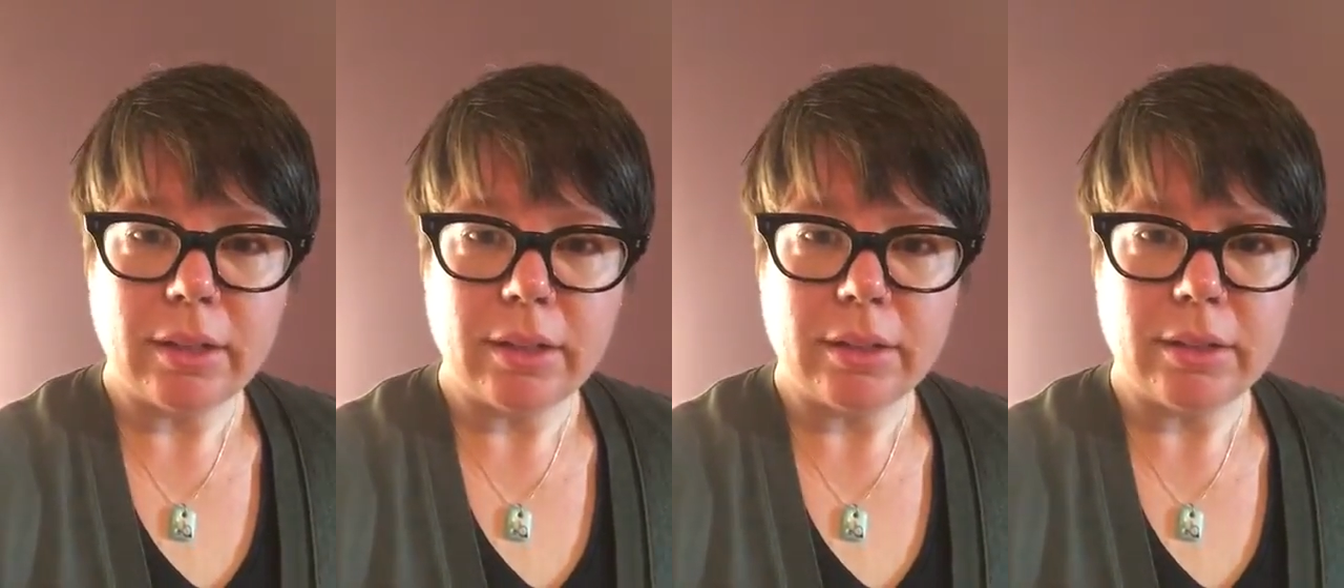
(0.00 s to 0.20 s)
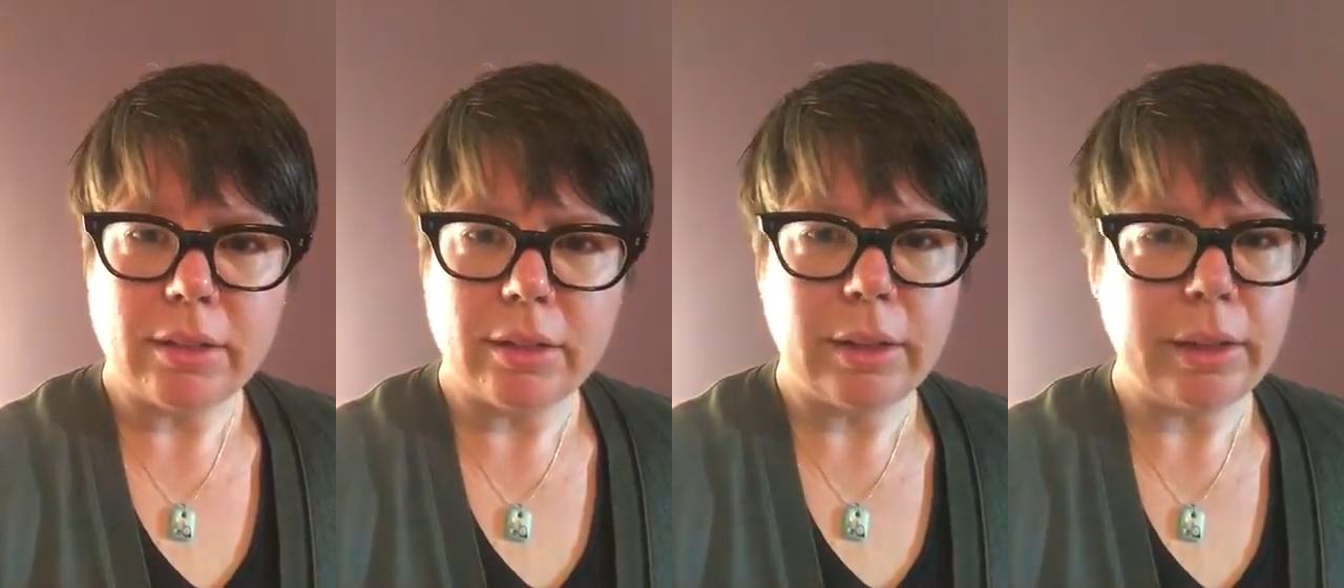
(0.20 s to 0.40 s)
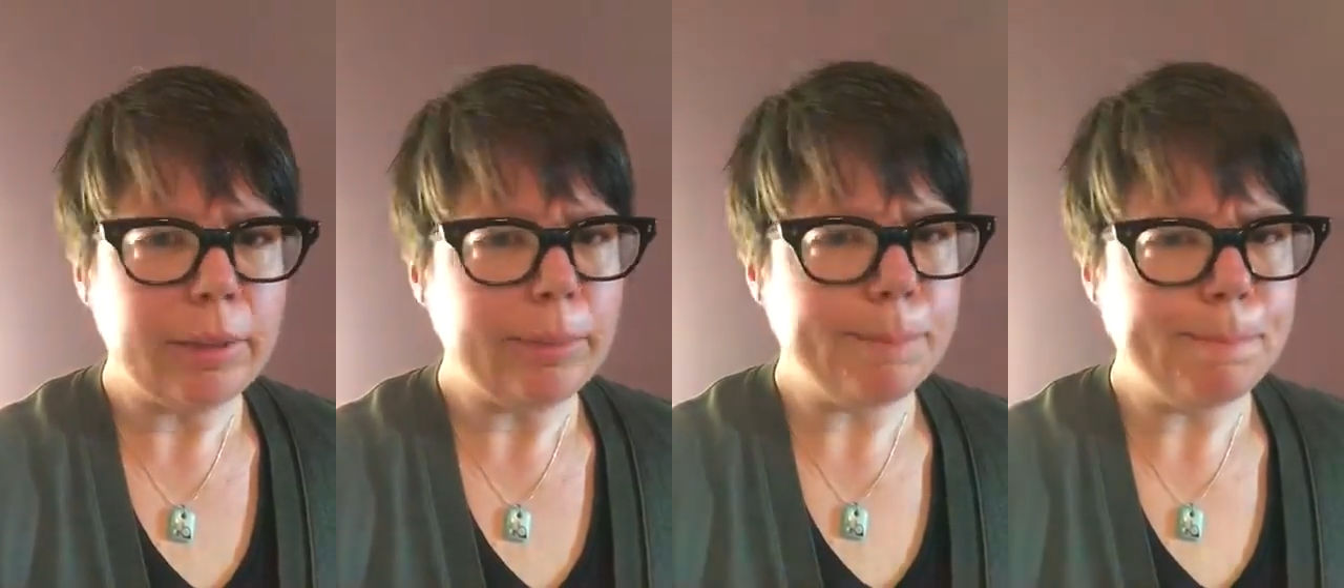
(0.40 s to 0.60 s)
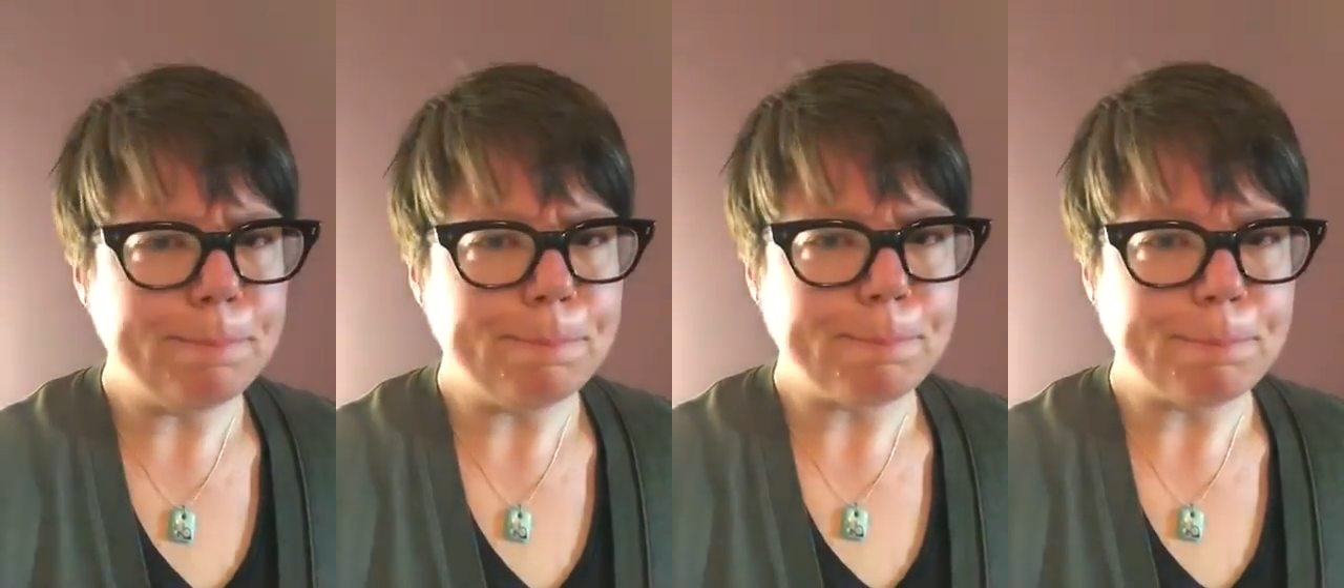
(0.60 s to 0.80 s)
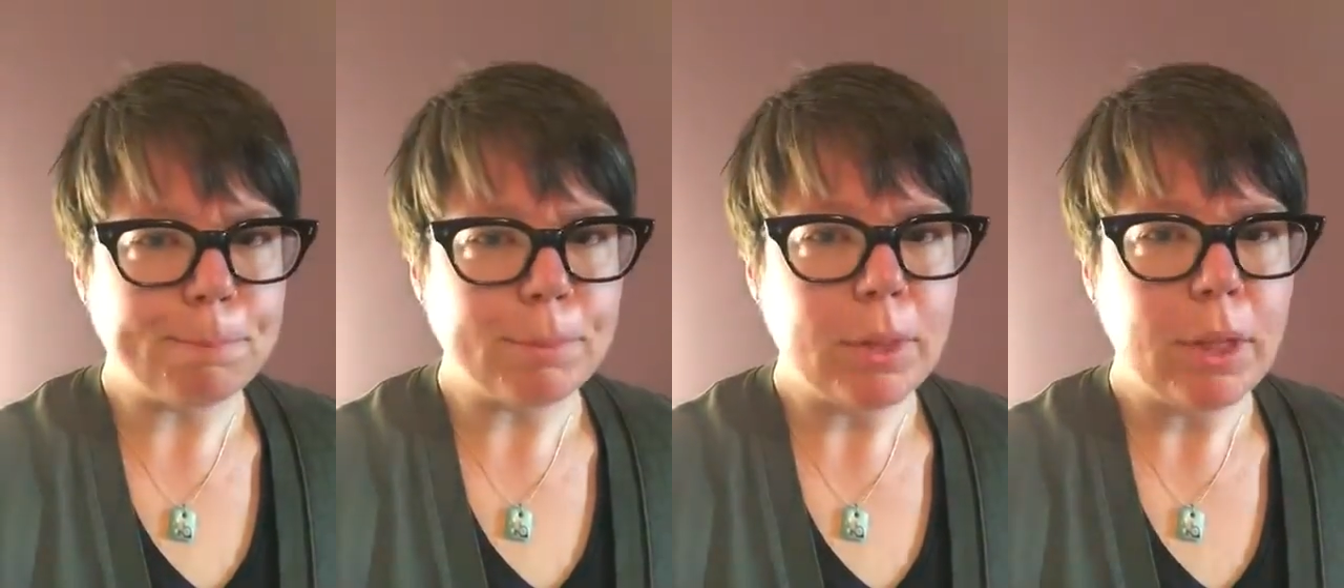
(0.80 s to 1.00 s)
And so, like,
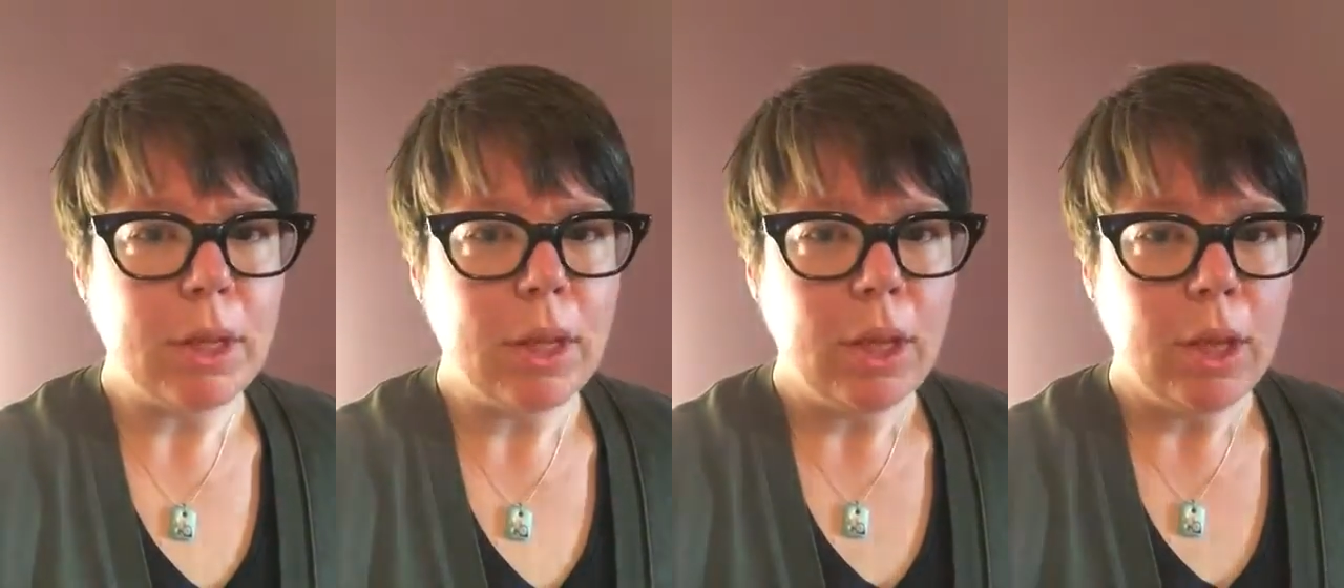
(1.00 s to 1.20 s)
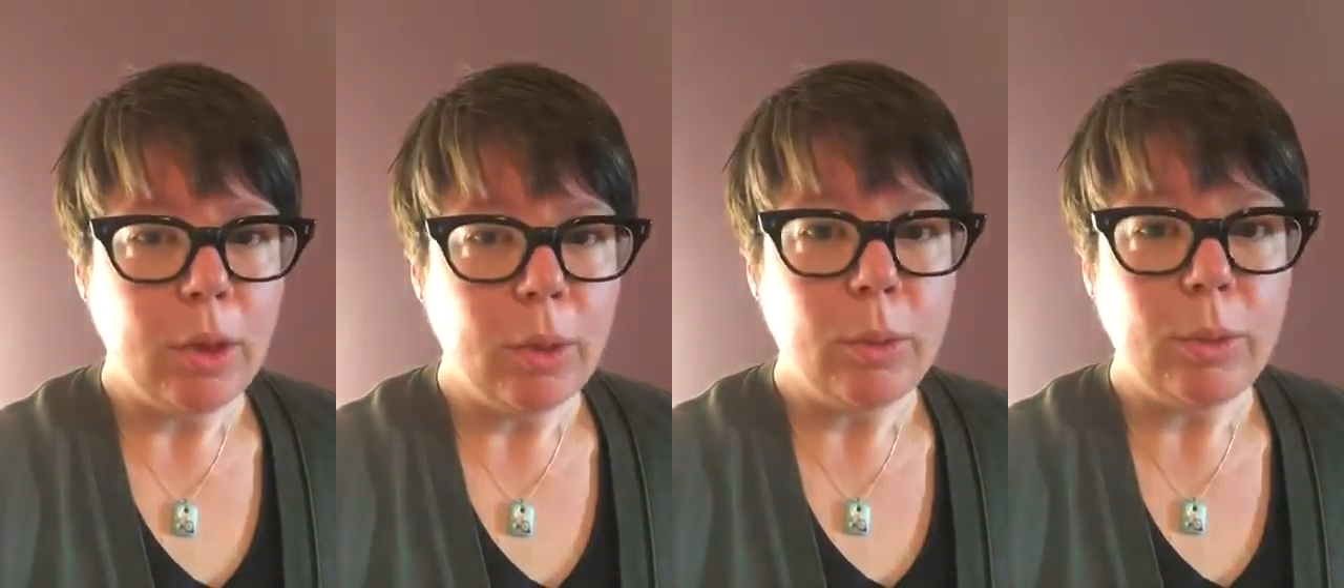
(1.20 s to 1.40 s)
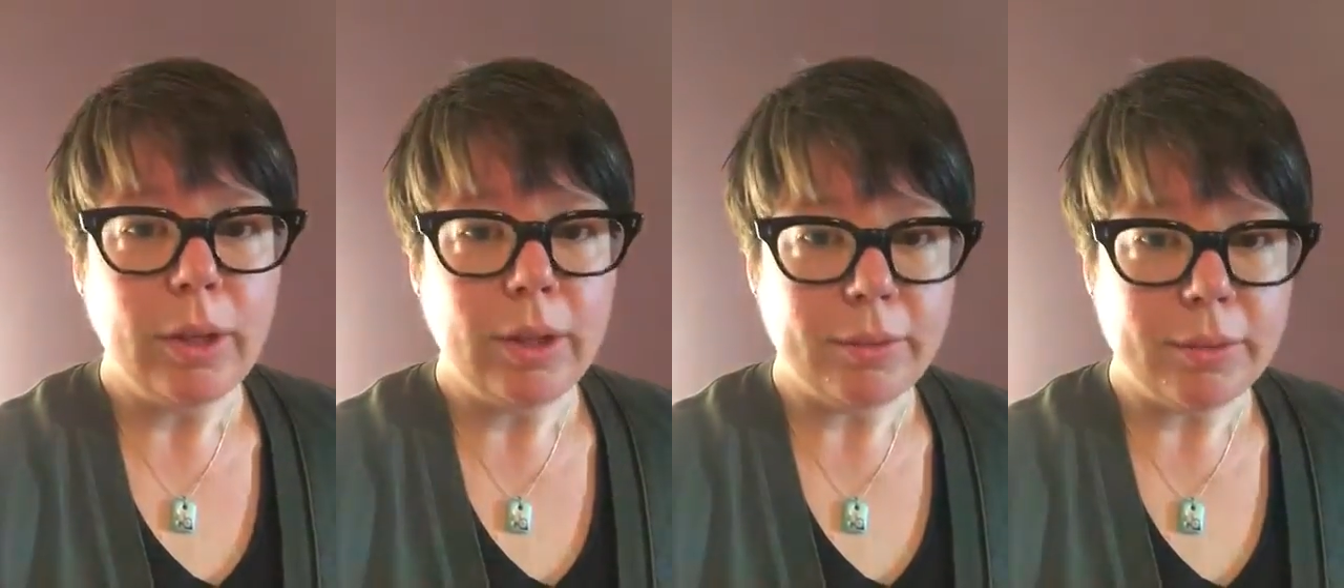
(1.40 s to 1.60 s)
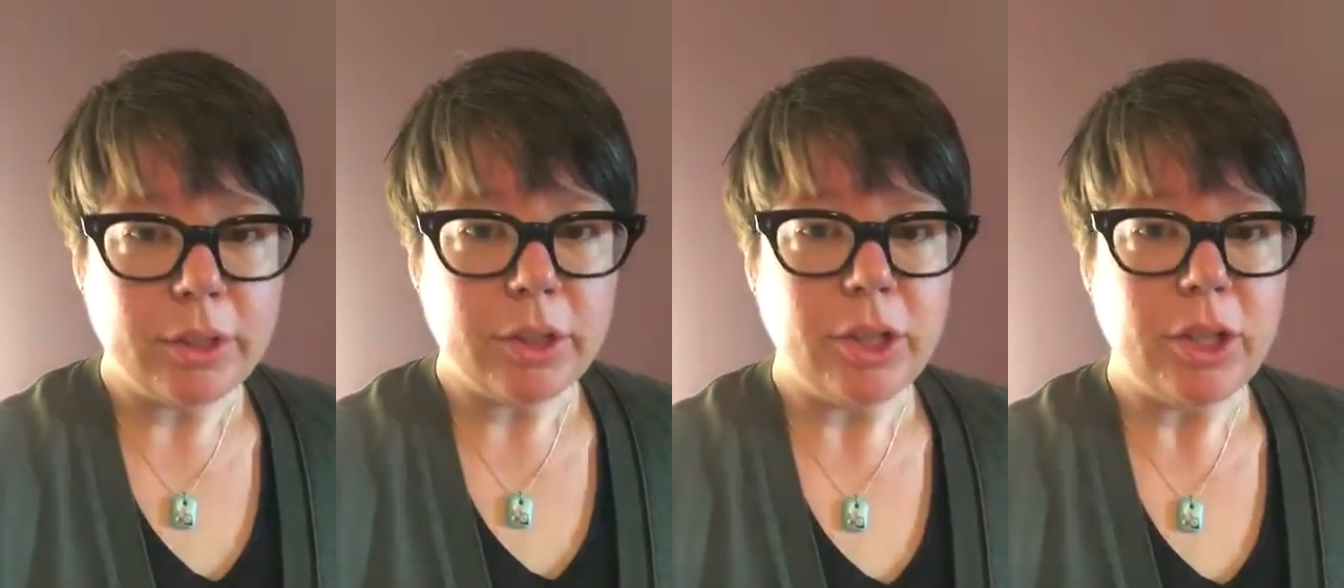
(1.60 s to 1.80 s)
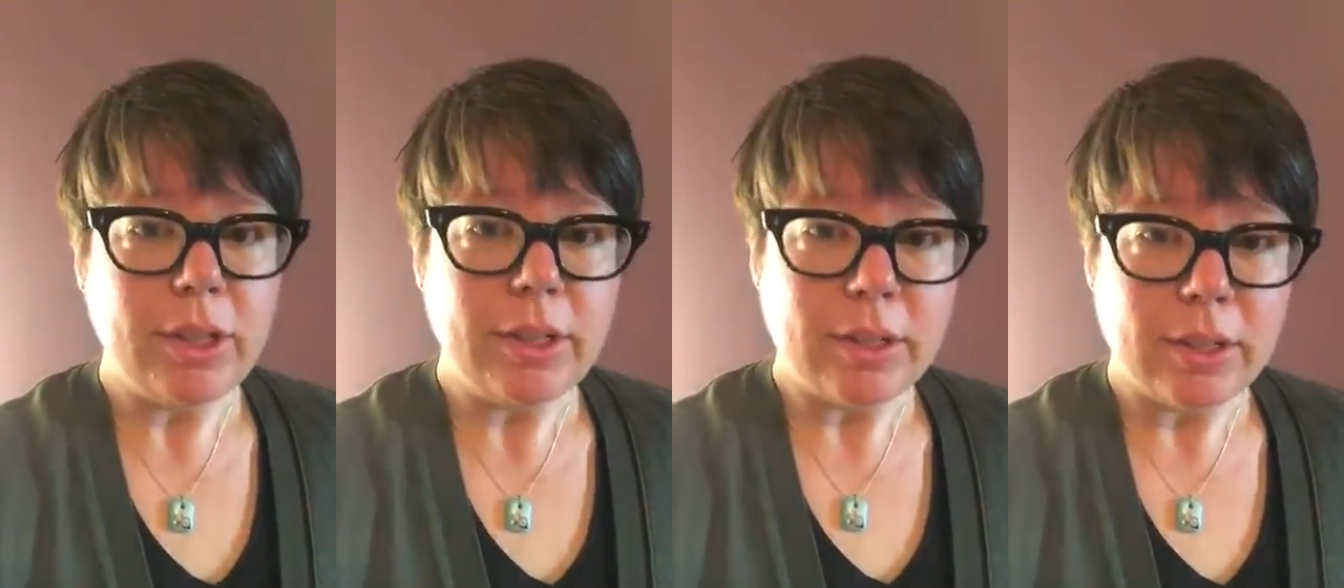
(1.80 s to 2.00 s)
we have to
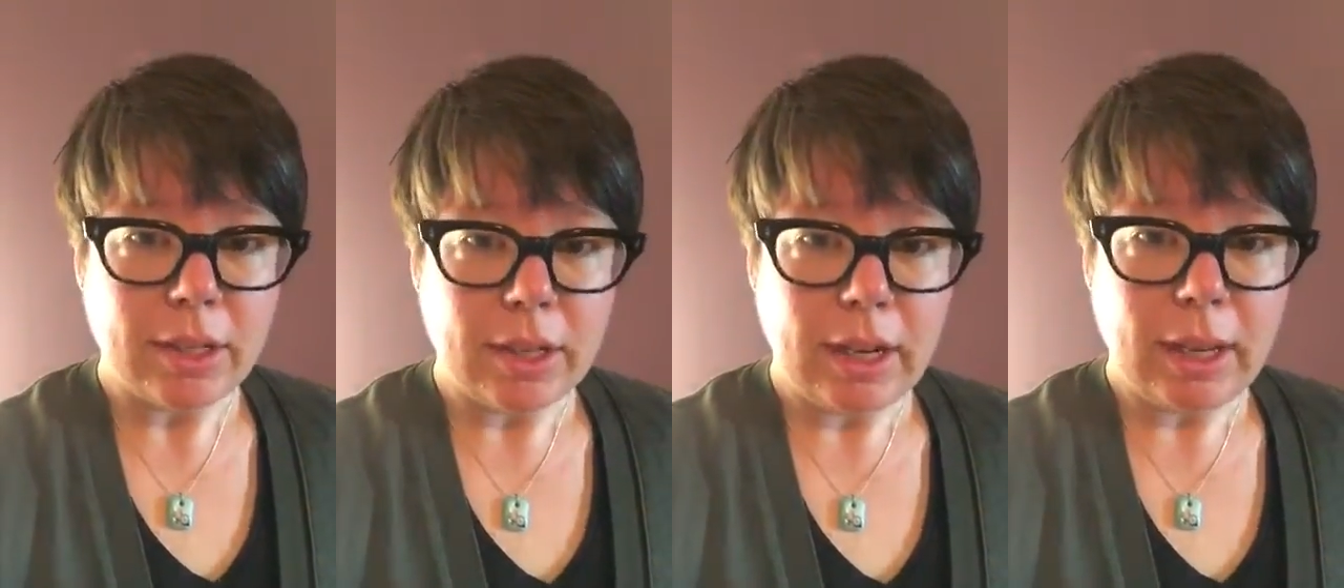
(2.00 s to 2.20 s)
change the